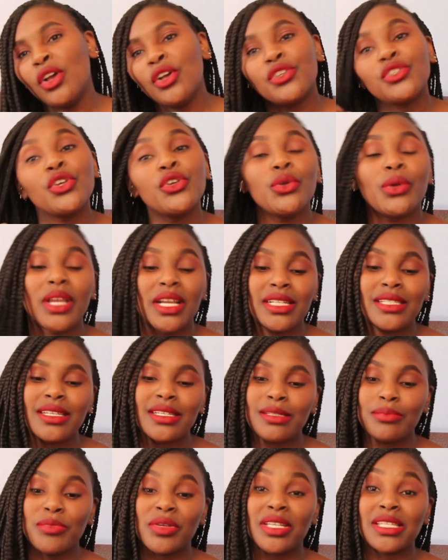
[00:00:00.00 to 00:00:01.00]
So you can
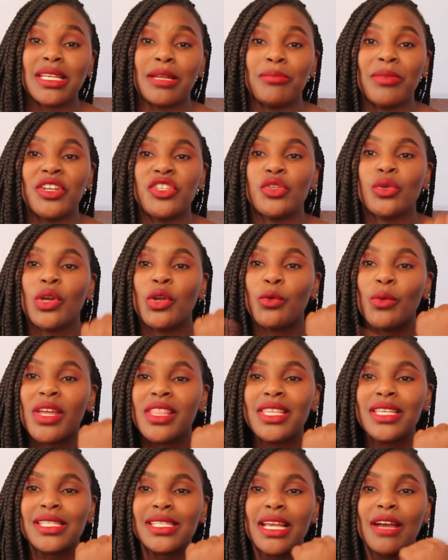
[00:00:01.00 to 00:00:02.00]
just mix and match. You can wear
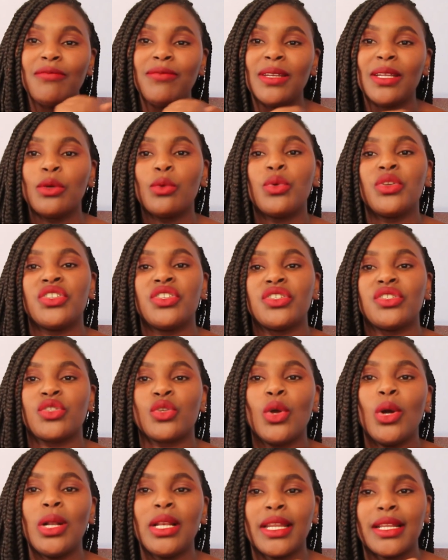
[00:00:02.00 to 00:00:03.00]
this cufflink, which is
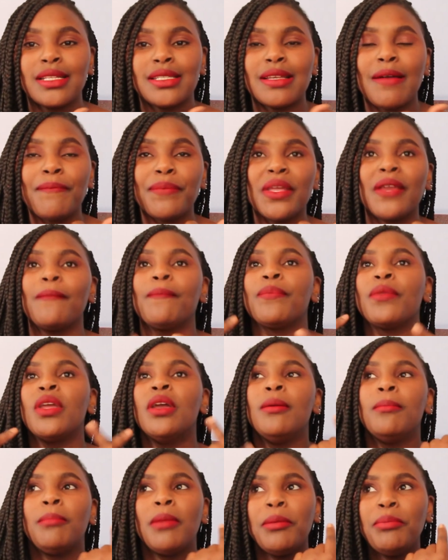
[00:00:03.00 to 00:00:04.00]
gold and something,
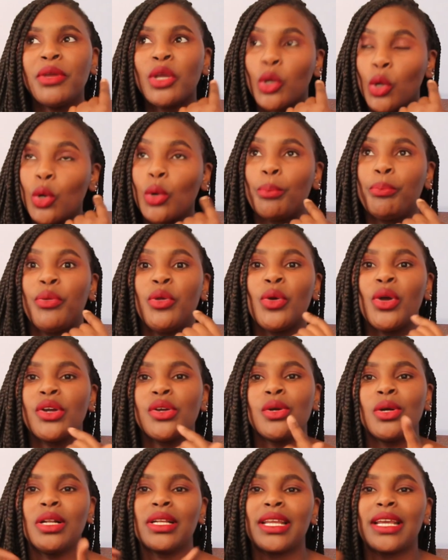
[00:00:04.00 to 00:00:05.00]
maybe pure
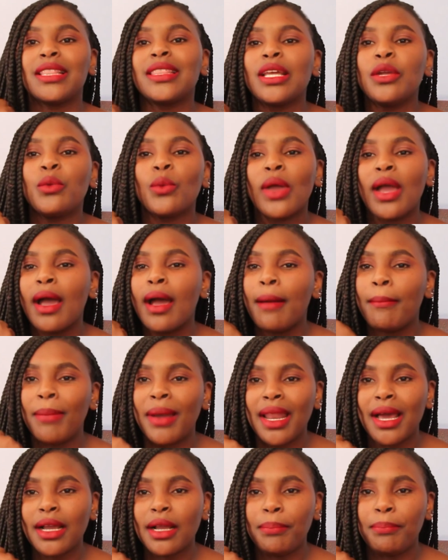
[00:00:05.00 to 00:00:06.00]
gold, and then wear a
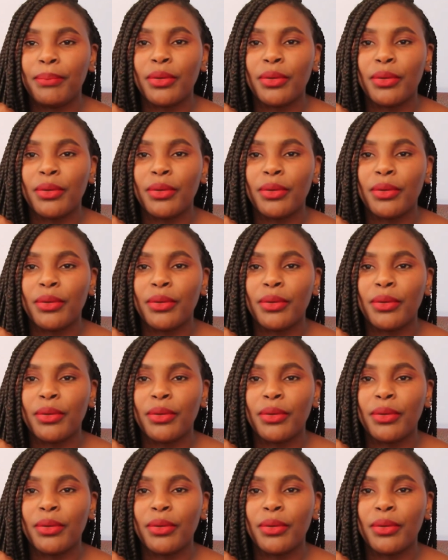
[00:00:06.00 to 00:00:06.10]
black